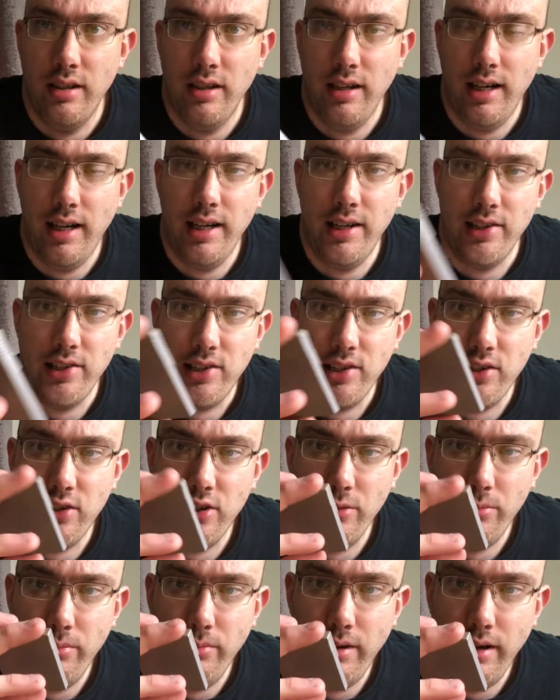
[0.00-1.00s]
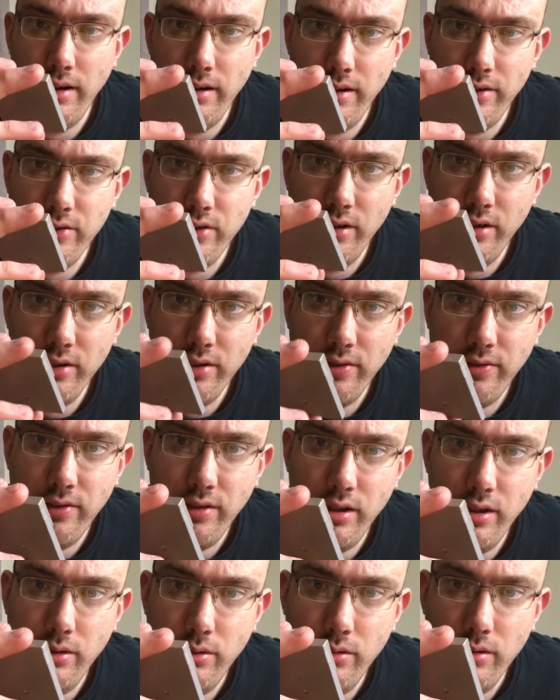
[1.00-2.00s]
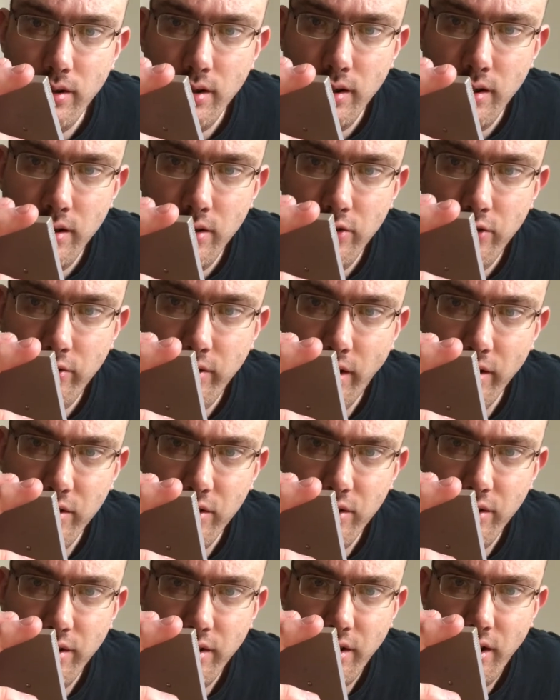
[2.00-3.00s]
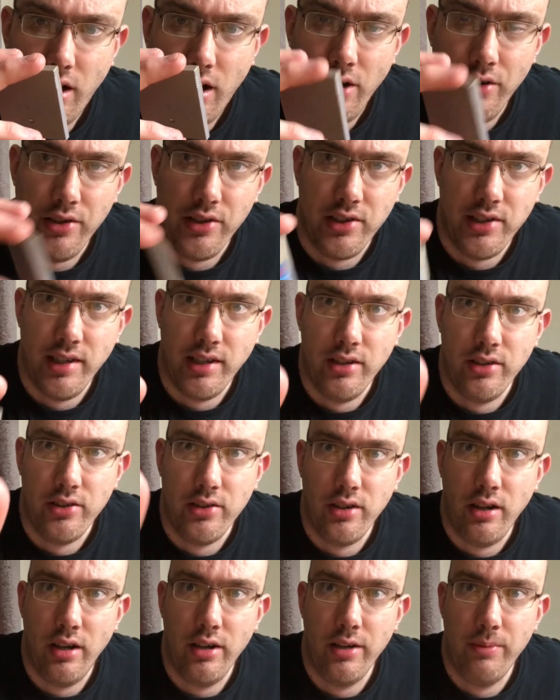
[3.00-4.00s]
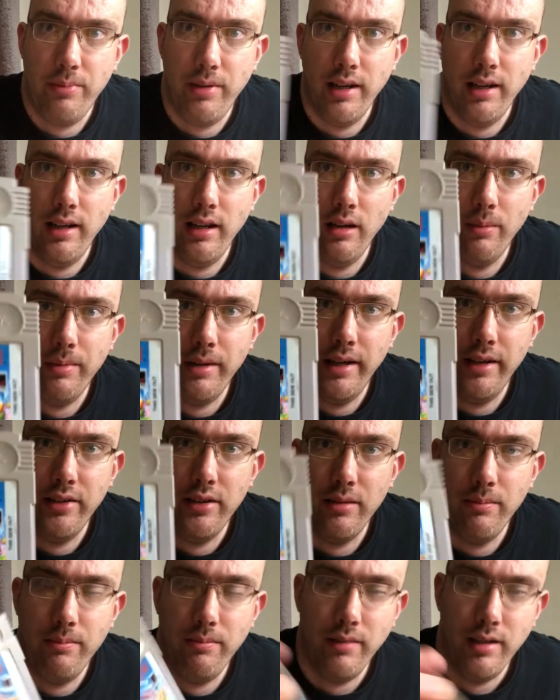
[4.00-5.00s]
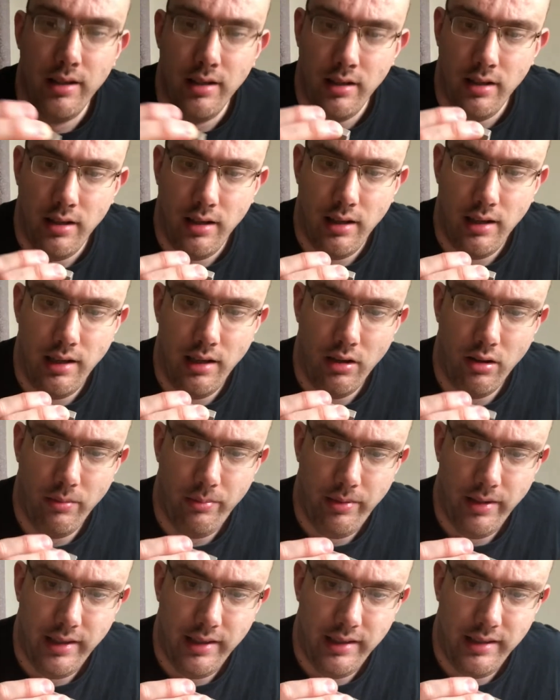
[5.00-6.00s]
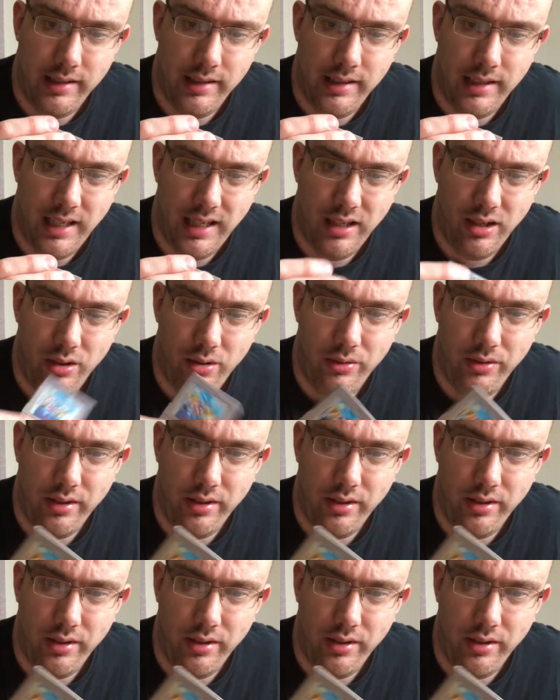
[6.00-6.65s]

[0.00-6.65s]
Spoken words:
as Super Mario Land 2. There's a few scratches on the cart, the sticker's starting to peel a little bit, it's a little bit yellowed